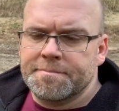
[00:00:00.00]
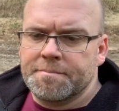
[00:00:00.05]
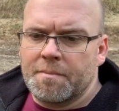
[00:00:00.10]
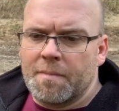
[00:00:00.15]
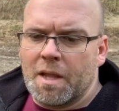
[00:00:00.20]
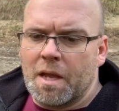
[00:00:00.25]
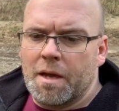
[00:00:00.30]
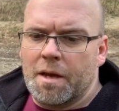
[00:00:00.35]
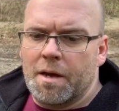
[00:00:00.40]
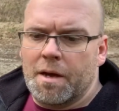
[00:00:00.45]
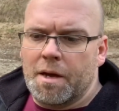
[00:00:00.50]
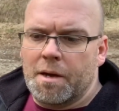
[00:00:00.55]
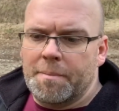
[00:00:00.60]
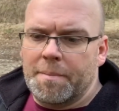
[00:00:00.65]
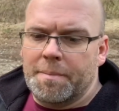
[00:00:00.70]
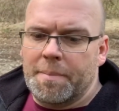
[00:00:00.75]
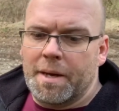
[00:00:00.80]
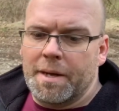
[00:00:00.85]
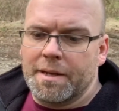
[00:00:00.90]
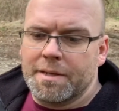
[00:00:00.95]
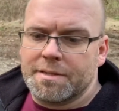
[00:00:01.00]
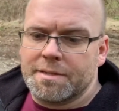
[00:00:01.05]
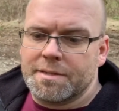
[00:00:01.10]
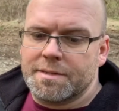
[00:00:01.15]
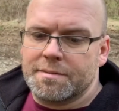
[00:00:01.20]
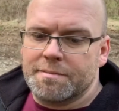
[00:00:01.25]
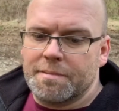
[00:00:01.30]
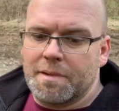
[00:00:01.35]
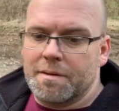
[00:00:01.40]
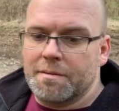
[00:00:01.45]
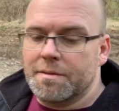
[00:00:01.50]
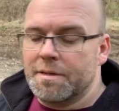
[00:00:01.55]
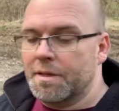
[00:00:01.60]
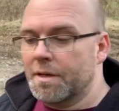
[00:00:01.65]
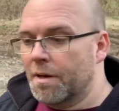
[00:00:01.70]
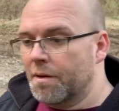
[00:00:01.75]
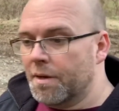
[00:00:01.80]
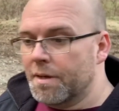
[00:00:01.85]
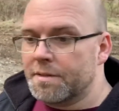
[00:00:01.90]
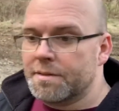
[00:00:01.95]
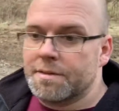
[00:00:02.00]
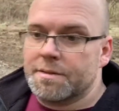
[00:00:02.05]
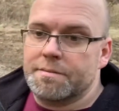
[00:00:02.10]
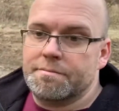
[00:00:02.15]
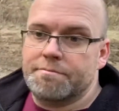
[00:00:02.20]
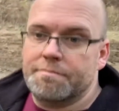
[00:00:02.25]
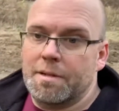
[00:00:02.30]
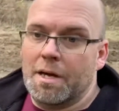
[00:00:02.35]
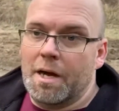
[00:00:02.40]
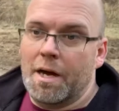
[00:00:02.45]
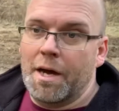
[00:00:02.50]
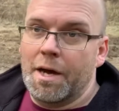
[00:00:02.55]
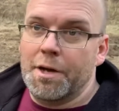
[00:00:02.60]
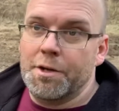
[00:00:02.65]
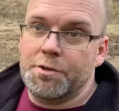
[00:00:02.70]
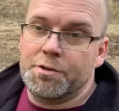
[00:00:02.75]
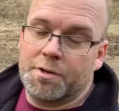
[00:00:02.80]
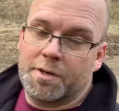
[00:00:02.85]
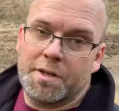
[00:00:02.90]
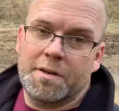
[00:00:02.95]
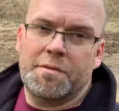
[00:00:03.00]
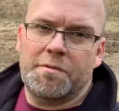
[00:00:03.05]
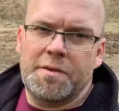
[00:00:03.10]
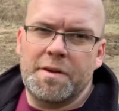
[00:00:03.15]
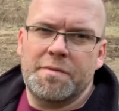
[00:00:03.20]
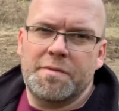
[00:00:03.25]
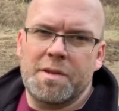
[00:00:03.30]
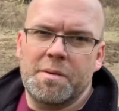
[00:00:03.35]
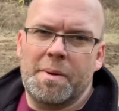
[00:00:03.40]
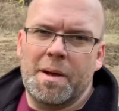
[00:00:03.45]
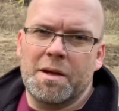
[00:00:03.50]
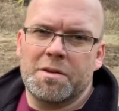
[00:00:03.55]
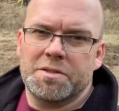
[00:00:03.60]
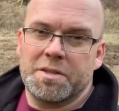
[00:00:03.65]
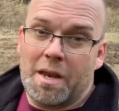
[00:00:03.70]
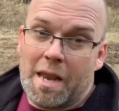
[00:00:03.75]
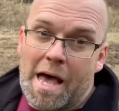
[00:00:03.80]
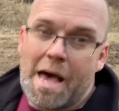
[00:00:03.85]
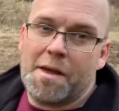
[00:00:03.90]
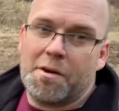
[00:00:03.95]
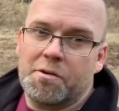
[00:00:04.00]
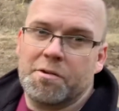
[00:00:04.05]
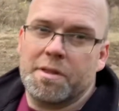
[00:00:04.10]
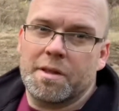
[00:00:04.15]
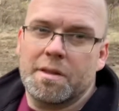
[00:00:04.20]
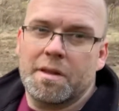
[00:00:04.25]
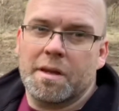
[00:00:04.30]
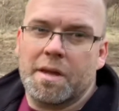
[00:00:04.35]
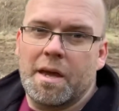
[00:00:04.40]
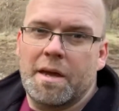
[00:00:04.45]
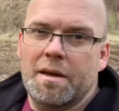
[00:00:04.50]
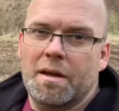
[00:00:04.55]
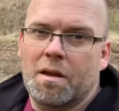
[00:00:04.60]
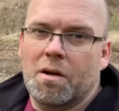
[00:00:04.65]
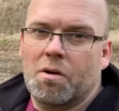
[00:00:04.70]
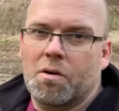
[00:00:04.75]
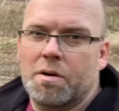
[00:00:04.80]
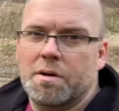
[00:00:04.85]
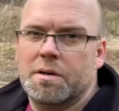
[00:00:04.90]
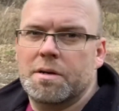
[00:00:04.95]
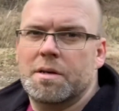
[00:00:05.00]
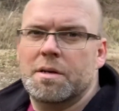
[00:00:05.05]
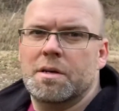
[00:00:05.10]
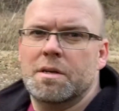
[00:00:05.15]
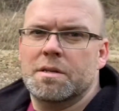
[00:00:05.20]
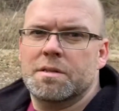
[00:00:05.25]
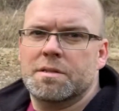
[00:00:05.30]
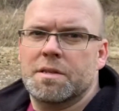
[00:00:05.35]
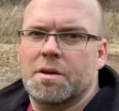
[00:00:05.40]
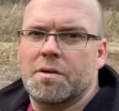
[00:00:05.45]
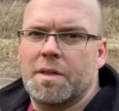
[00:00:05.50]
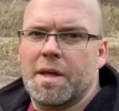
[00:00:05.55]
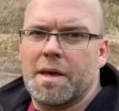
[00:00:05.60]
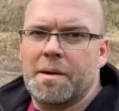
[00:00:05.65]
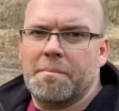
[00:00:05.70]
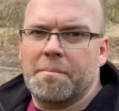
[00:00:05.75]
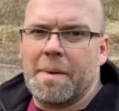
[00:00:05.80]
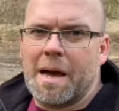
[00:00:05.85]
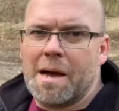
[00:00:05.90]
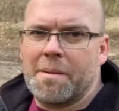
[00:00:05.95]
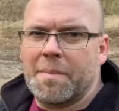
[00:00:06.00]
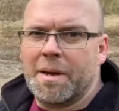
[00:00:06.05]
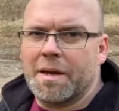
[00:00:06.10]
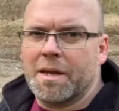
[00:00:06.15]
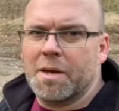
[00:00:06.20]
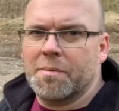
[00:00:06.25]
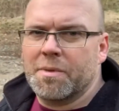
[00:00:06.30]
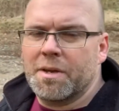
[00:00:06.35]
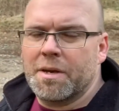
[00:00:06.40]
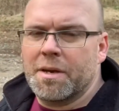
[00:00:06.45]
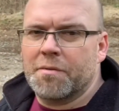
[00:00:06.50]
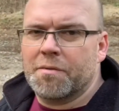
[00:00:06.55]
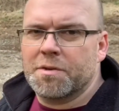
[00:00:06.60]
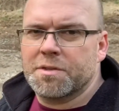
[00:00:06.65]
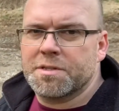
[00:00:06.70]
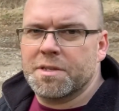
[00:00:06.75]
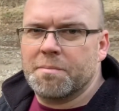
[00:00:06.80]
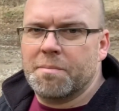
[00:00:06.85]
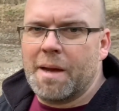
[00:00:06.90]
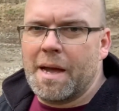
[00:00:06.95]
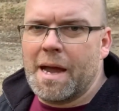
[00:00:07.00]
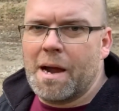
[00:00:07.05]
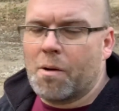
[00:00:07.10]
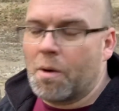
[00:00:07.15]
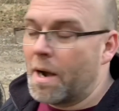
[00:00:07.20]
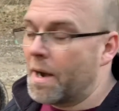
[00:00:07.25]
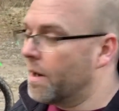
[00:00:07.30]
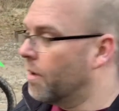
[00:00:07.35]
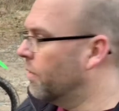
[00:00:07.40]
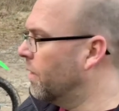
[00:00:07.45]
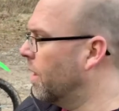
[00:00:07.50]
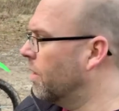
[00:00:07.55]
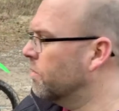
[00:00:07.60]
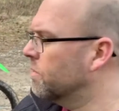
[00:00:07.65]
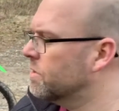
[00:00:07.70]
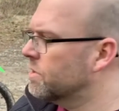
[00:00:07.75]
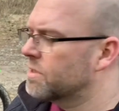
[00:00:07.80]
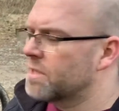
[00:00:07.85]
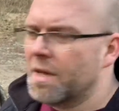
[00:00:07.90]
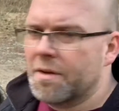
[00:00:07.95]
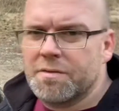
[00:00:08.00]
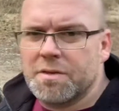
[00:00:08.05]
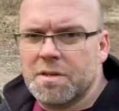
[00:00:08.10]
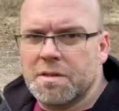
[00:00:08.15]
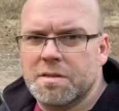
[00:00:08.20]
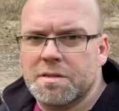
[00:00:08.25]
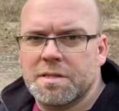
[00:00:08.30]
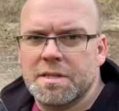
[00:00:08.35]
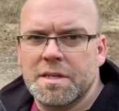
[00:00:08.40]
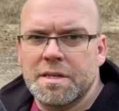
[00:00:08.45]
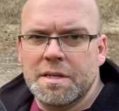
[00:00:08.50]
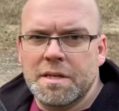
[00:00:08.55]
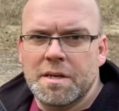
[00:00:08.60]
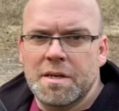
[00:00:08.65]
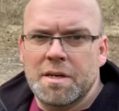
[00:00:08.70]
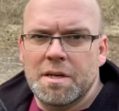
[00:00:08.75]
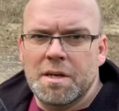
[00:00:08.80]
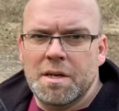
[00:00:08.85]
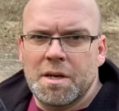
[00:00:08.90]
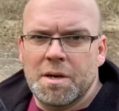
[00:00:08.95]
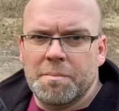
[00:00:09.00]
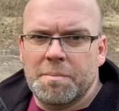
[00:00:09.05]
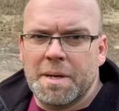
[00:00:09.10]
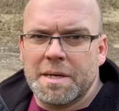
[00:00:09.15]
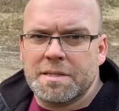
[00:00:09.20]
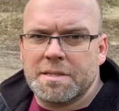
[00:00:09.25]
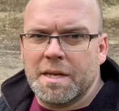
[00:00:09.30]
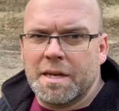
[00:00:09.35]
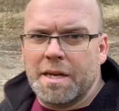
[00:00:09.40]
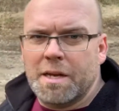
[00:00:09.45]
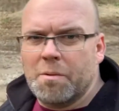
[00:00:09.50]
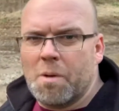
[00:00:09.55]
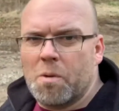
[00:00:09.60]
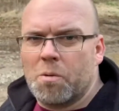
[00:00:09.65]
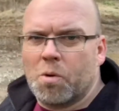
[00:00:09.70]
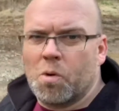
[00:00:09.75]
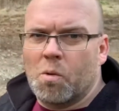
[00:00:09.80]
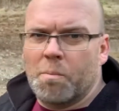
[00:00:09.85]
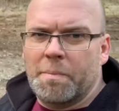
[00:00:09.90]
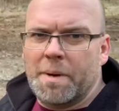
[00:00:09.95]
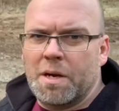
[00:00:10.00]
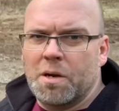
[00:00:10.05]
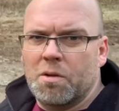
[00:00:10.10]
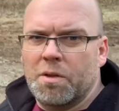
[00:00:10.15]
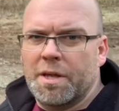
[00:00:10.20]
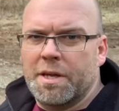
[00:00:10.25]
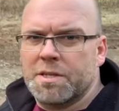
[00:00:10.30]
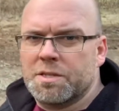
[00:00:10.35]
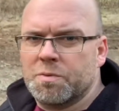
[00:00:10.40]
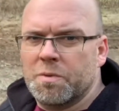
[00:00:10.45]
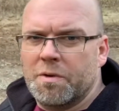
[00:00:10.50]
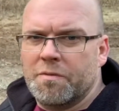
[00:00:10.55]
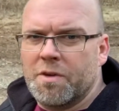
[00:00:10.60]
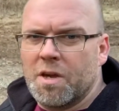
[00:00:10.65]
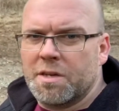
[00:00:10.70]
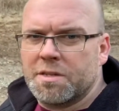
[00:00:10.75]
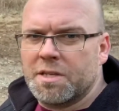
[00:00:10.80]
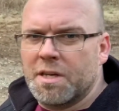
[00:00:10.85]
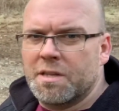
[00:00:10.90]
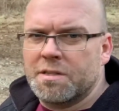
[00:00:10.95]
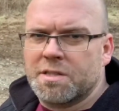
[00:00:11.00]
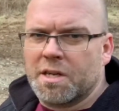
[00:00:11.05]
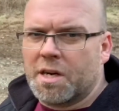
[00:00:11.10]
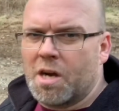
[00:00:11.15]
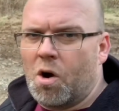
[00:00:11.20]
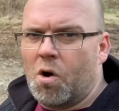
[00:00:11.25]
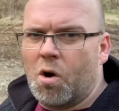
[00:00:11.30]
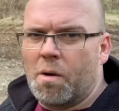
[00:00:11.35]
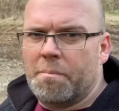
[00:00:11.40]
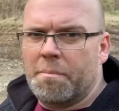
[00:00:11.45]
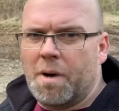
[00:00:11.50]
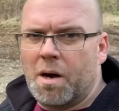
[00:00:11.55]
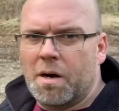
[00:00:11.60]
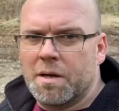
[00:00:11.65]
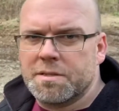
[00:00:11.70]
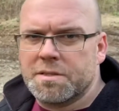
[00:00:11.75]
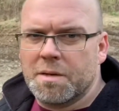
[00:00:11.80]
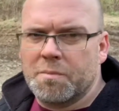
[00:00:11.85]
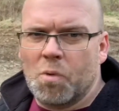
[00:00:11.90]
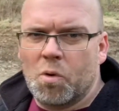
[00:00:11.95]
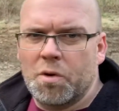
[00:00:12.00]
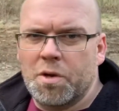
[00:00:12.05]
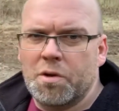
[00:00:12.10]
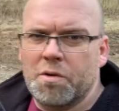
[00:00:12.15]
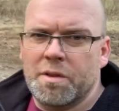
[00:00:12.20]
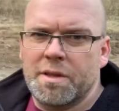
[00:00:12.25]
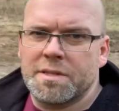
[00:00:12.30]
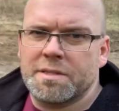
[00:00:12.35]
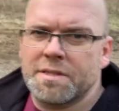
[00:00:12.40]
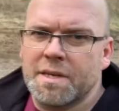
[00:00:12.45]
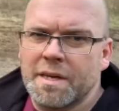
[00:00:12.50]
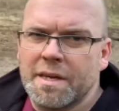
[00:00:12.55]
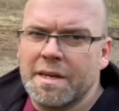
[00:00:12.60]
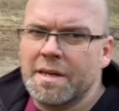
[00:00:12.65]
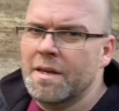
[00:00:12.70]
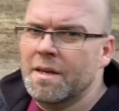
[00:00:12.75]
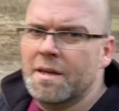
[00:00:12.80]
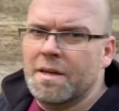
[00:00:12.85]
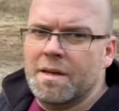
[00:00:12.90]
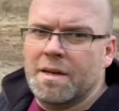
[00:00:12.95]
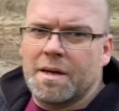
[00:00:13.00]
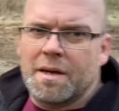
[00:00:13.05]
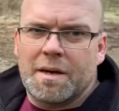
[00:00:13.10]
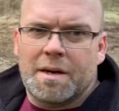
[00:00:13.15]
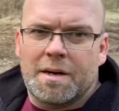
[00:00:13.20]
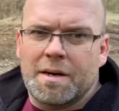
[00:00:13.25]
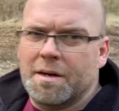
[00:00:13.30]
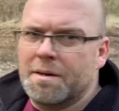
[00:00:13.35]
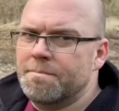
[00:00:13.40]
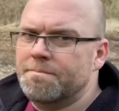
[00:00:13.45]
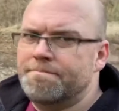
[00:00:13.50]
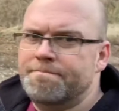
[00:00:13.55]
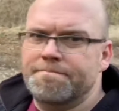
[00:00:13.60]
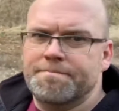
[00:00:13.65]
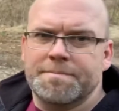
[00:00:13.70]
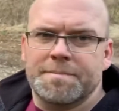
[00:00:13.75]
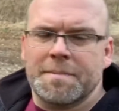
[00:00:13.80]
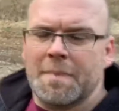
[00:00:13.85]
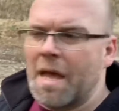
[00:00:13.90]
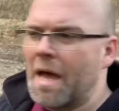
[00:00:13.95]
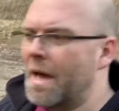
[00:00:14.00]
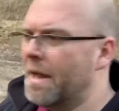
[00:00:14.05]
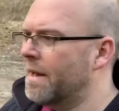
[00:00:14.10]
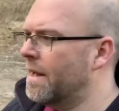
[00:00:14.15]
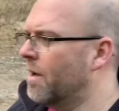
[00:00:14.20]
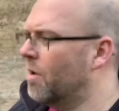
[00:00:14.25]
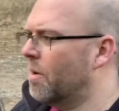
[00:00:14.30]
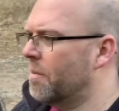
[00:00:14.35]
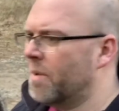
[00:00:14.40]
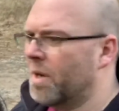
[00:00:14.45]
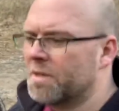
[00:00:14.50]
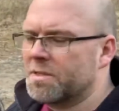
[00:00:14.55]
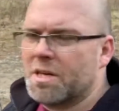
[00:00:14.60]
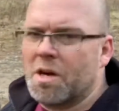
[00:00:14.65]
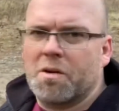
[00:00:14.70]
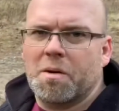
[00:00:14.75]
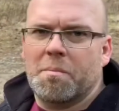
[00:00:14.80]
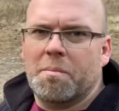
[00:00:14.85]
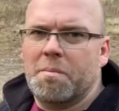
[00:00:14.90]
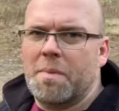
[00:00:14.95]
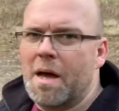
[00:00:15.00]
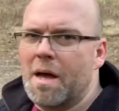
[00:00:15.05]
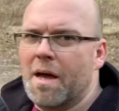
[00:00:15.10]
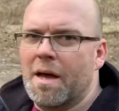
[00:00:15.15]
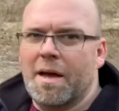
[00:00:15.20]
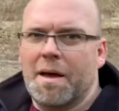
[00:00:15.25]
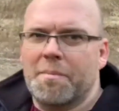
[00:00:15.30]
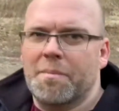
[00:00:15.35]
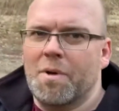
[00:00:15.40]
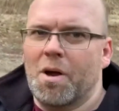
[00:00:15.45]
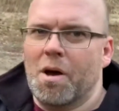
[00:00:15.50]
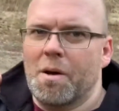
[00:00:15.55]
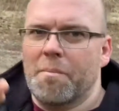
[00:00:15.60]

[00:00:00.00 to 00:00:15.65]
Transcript: But it's, you know, it's 150 pounds lighter than the KLR, so that might make up the difference in power. I don't know. We just have to see. But anyway, we're going to build this. We've got tons of carb mods I'm going to do to this thing. I know I'm not